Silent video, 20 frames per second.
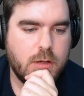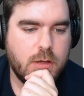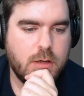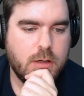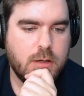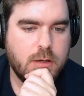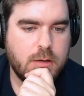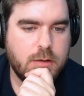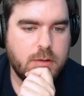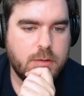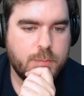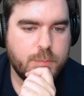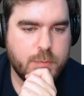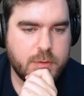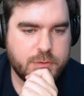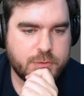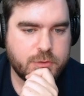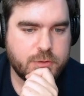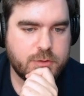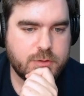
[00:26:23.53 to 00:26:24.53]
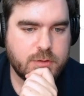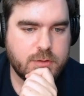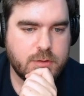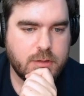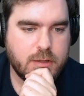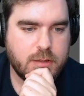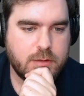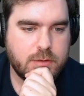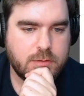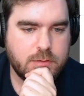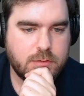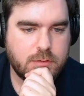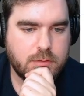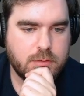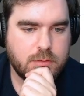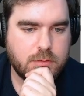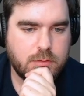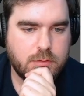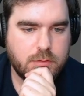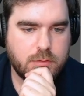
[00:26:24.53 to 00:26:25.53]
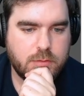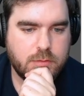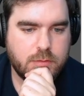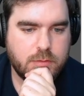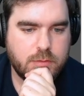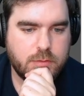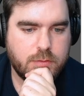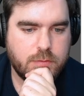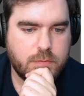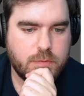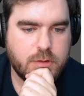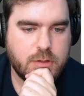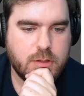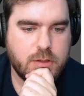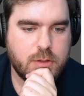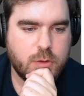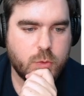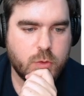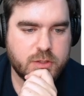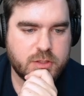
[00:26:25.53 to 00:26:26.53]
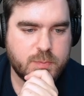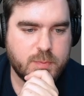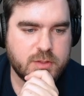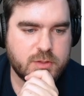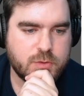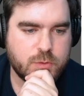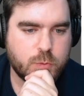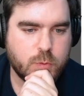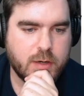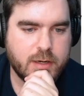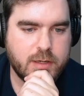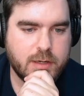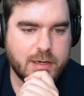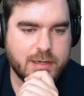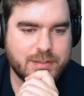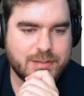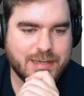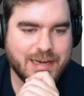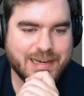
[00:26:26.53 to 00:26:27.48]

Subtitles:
Minskers and the Questing Beast is quite nice.